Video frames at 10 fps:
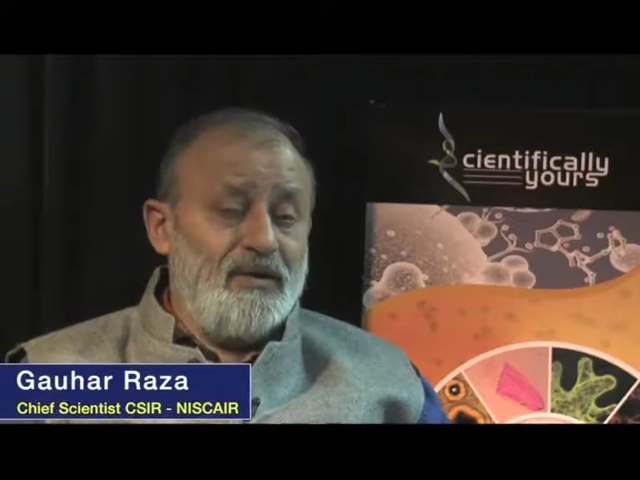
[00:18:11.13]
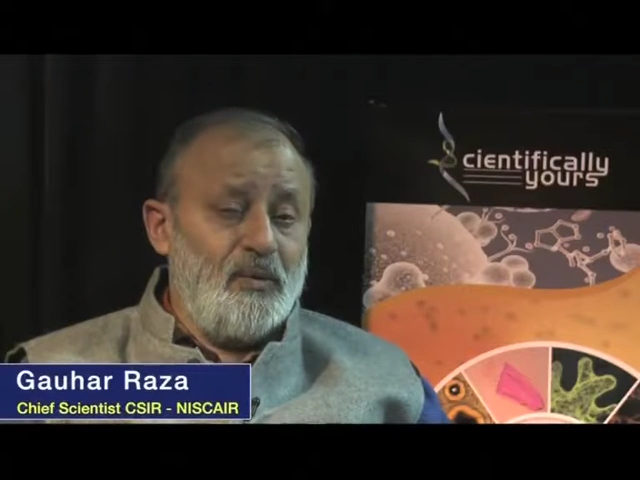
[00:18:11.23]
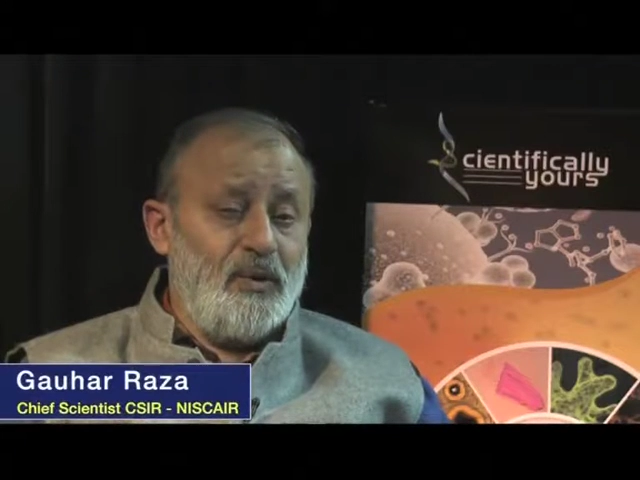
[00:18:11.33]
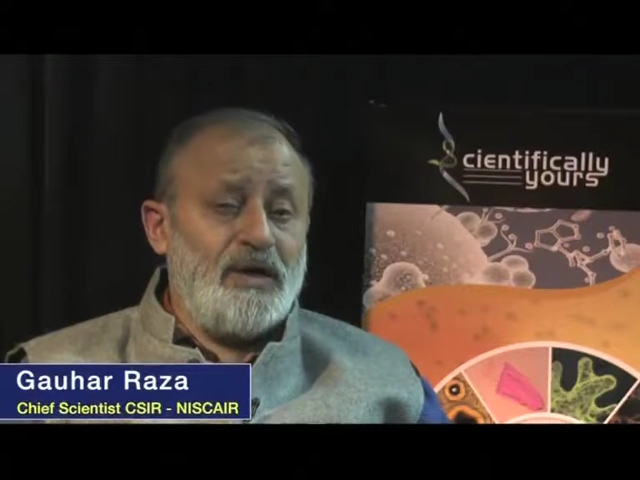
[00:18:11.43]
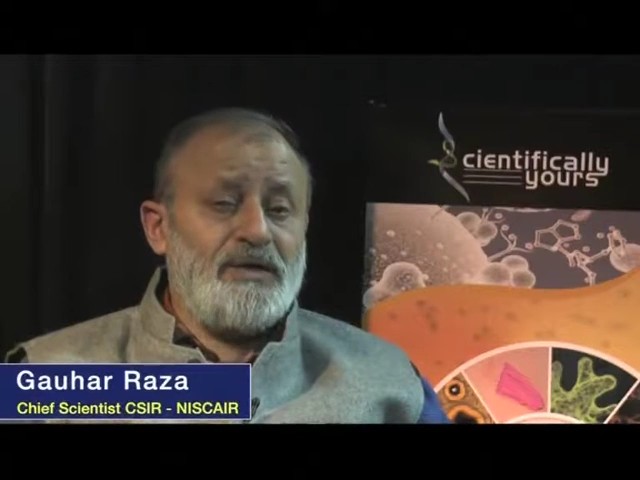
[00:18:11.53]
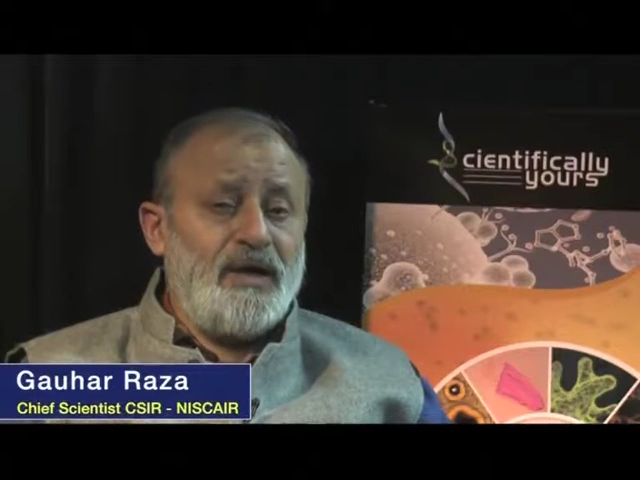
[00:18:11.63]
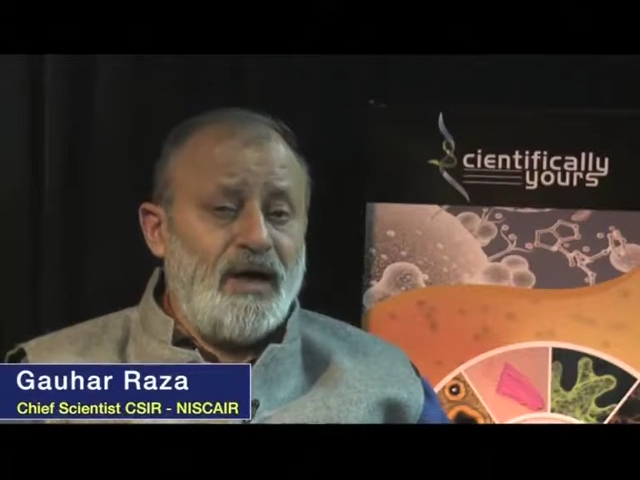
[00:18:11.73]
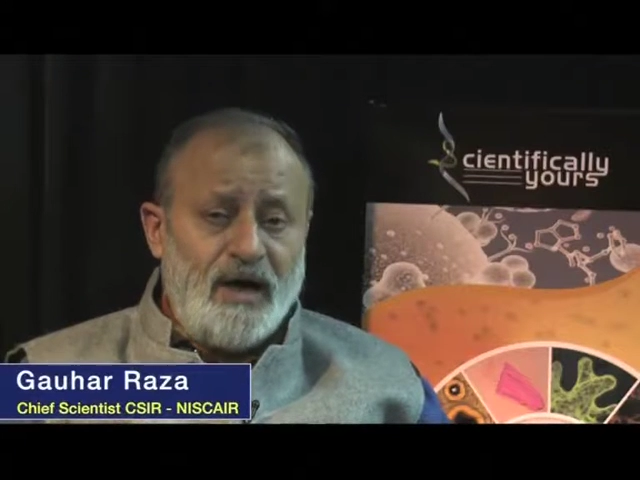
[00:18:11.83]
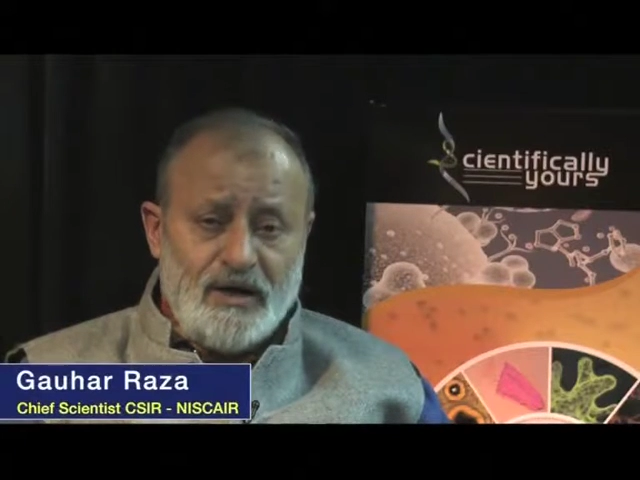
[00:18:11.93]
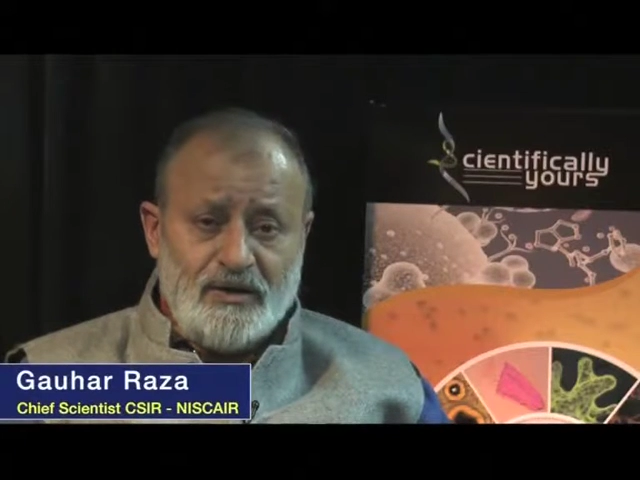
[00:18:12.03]
worked
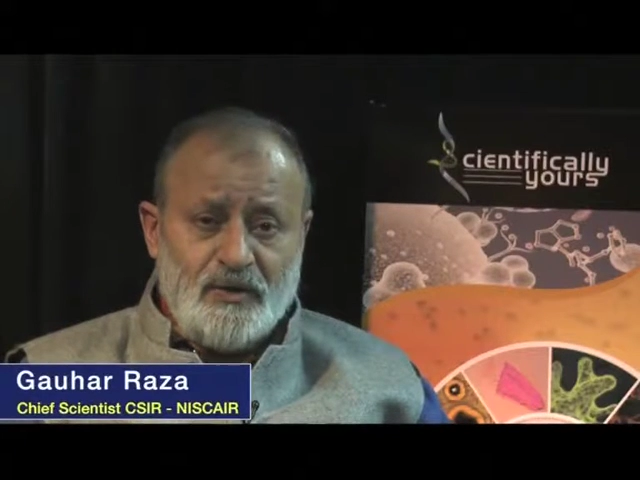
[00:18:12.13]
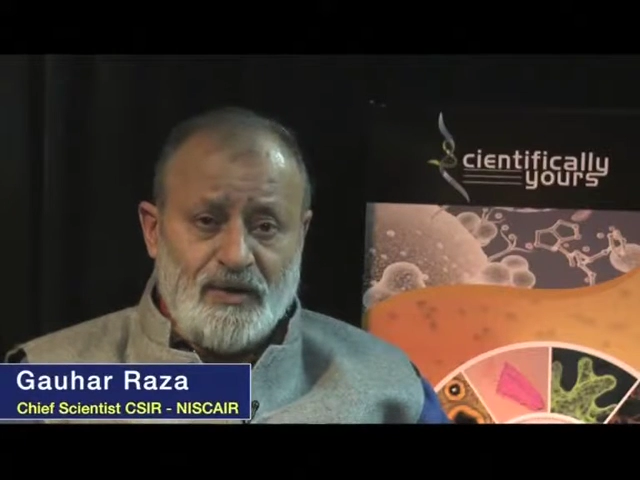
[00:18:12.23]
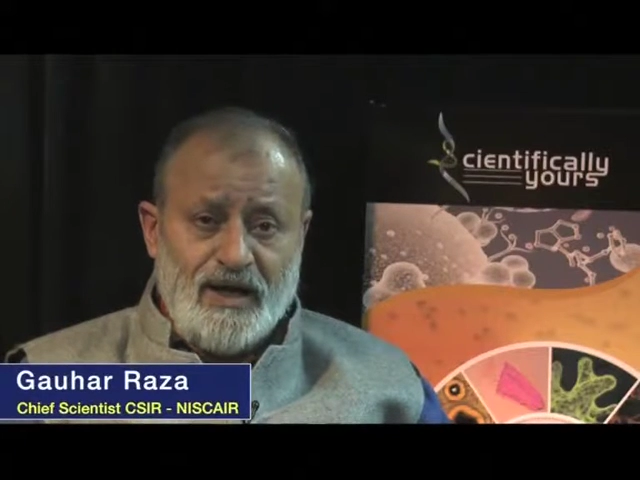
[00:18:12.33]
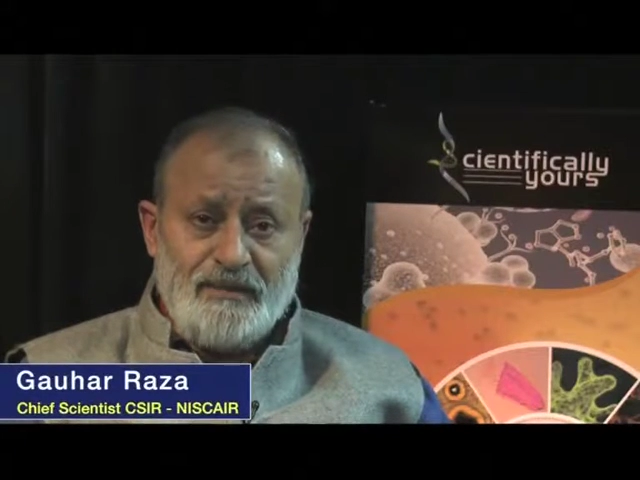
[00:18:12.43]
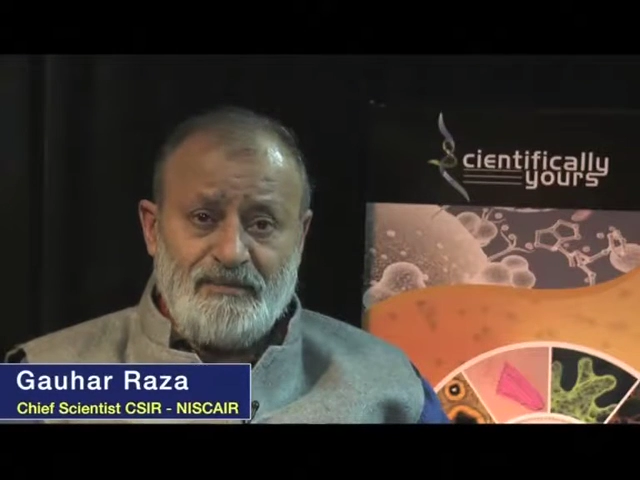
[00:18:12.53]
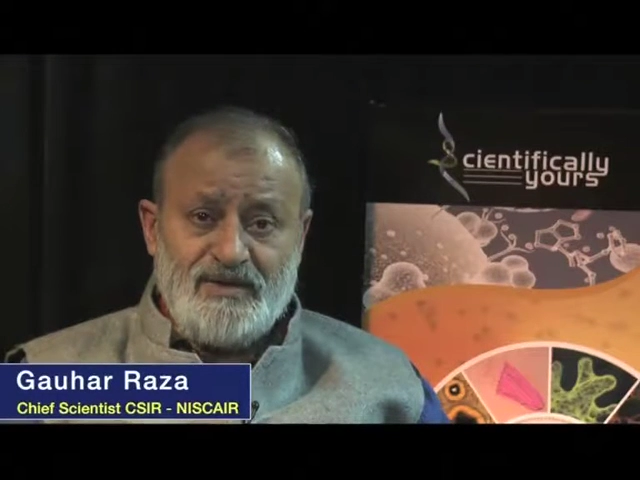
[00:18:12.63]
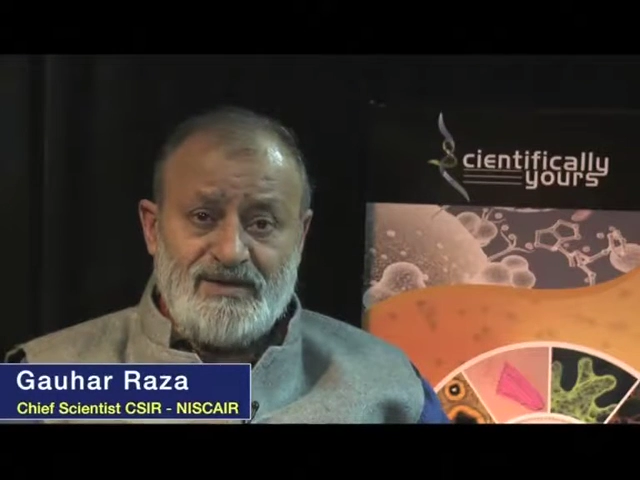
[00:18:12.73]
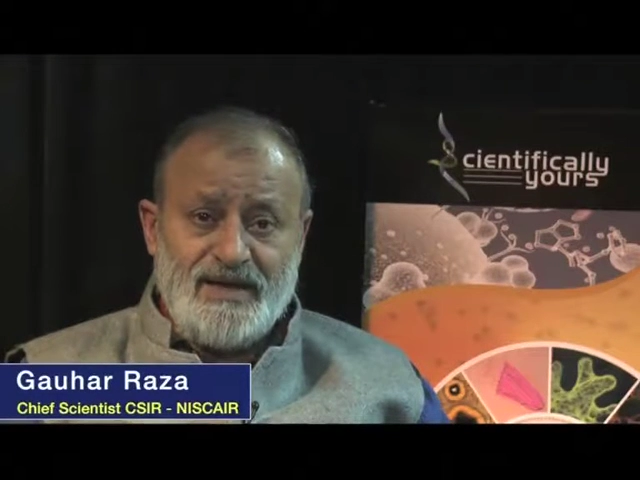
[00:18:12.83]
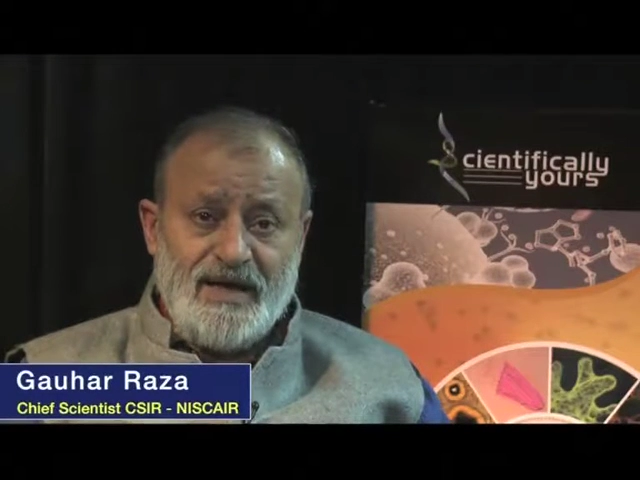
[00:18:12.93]
hard to climb this